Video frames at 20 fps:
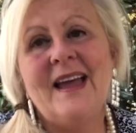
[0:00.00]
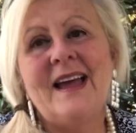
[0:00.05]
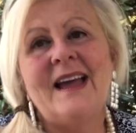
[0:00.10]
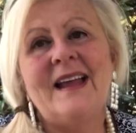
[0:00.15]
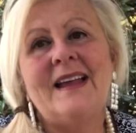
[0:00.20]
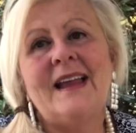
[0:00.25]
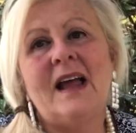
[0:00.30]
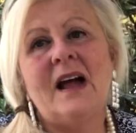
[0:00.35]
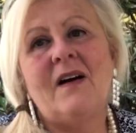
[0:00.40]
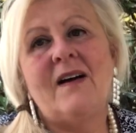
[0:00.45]

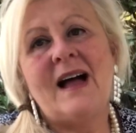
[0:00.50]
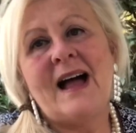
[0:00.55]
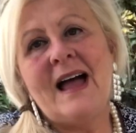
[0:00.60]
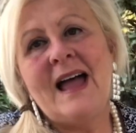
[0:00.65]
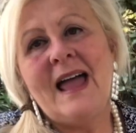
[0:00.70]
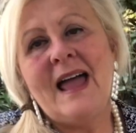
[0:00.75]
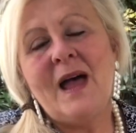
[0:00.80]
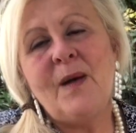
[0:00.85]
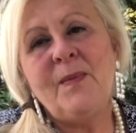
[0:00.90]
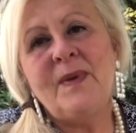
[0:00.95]
Now, I
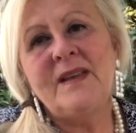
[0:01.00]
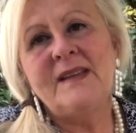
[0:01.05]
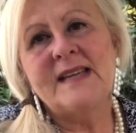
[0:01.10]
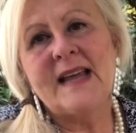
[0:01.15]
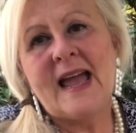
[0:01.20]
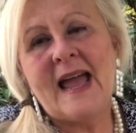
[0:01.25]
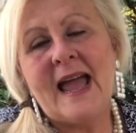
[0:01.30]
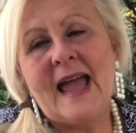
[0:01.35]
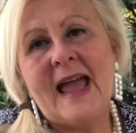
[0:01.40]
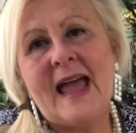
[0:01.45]
happen to
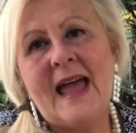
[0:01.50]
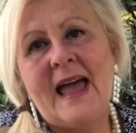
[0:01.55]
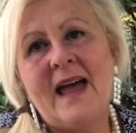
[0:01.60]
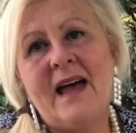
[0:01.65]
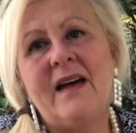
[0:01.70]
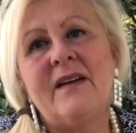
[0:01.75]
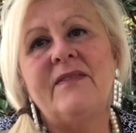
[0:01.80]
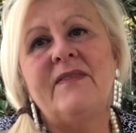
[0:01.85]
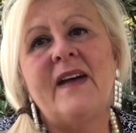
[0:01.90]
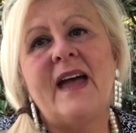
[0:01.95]

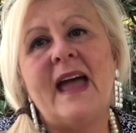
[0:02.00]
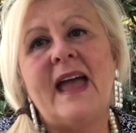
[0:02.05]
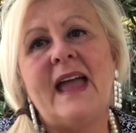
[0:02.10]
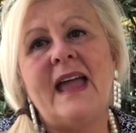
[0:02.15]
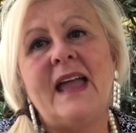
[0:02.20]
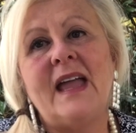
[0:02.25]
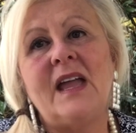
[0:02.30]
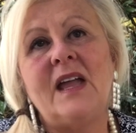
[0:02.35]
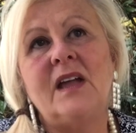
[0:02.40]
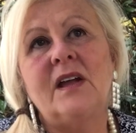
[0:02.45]
have
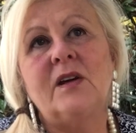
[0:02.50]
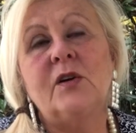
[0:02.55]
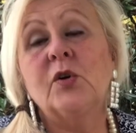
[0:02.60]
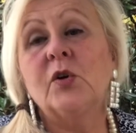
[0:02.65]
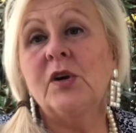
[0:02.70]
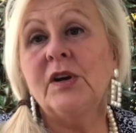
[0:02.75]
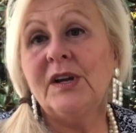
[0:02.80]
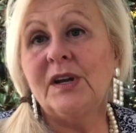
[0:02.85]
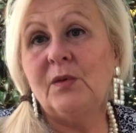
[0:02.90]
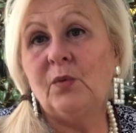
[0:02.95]
a
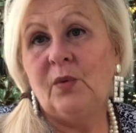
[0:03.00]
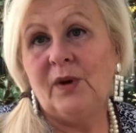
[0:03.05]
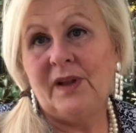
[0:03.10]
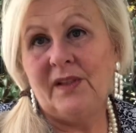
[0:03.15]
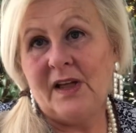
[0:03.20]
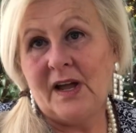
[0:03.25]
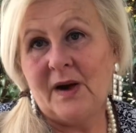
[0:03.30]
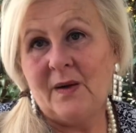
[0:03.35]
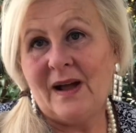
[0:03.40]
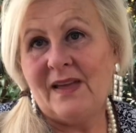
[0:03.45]
crooked willow. I